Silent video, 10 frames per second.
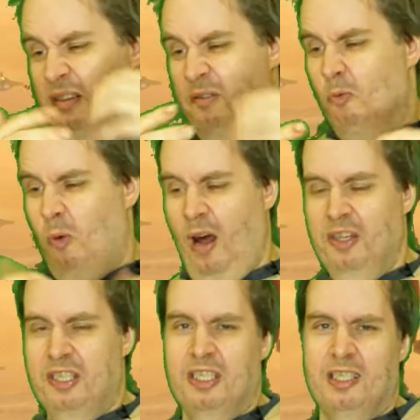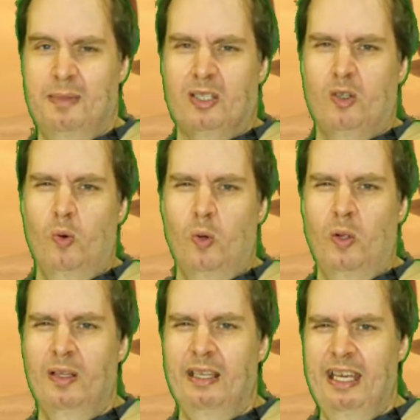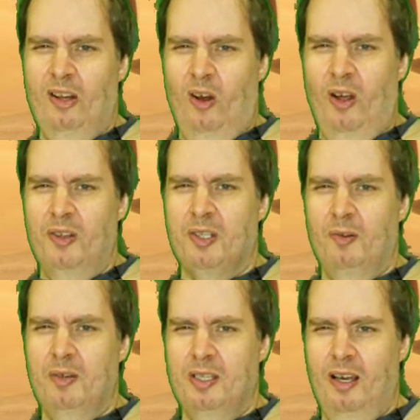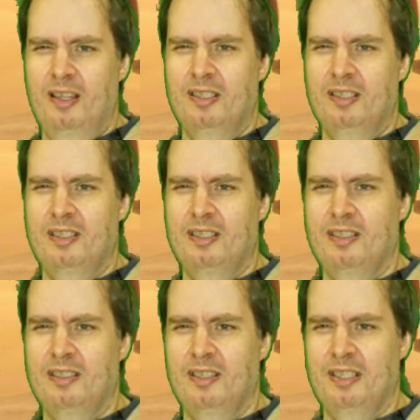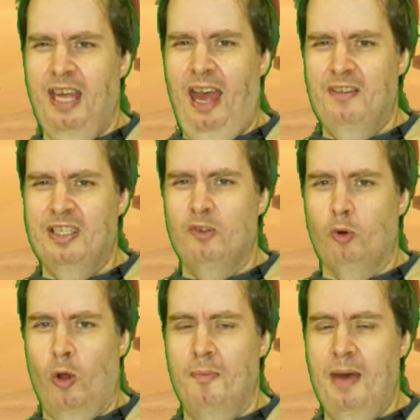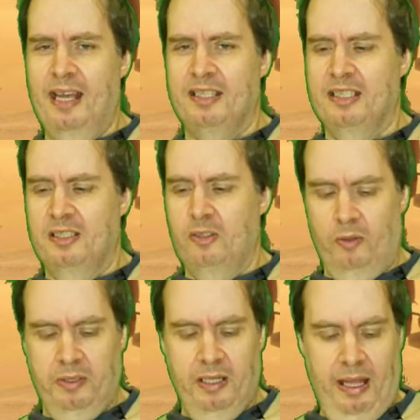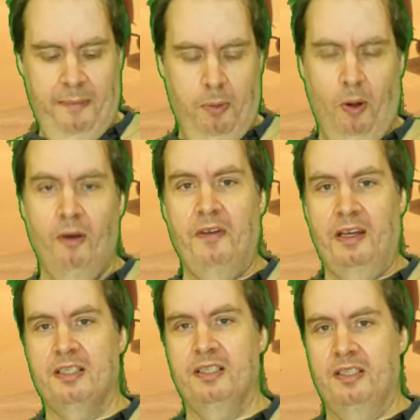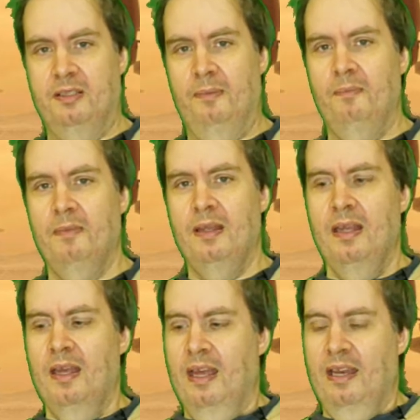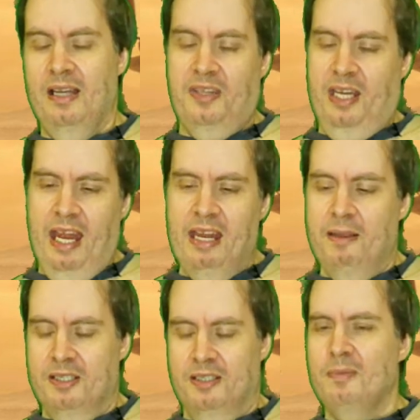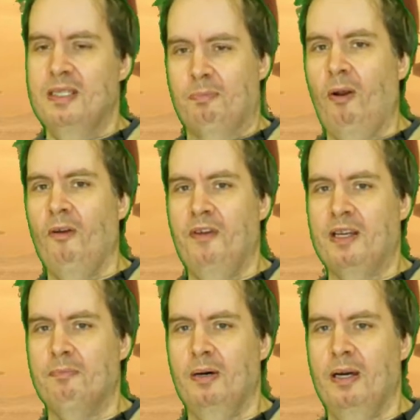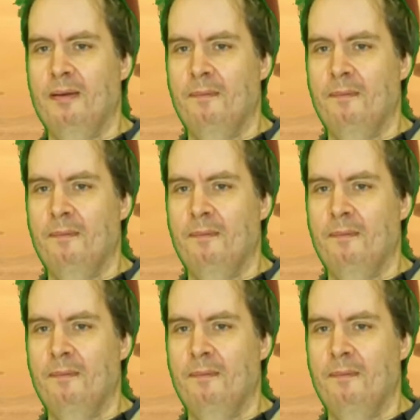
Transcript: while the system is cool, it also does does have its drawbacks. It's certainly not a perfect system. Not that any system is perfect, but